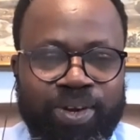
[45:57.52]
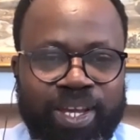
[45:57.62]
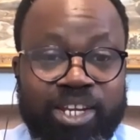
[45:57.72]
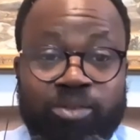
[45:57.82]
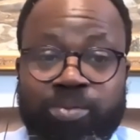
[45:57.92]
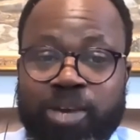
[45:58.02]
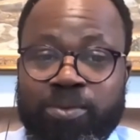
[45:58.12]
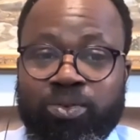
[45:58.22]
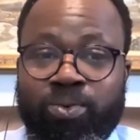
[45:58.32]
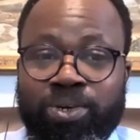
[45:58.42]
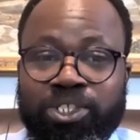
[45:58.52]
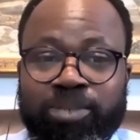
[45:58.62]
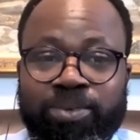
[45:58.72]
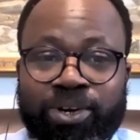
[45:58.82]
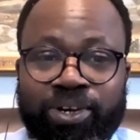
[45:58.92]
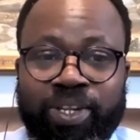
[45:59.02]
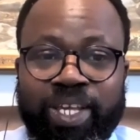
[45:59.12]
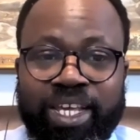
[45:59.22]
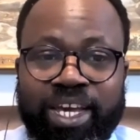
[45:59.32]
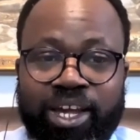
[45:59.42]
Okay, they'll be able to worship
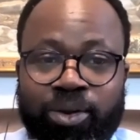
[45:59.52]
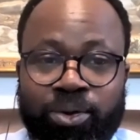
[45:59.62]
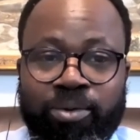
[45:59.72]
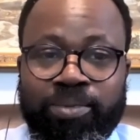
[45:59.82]
God at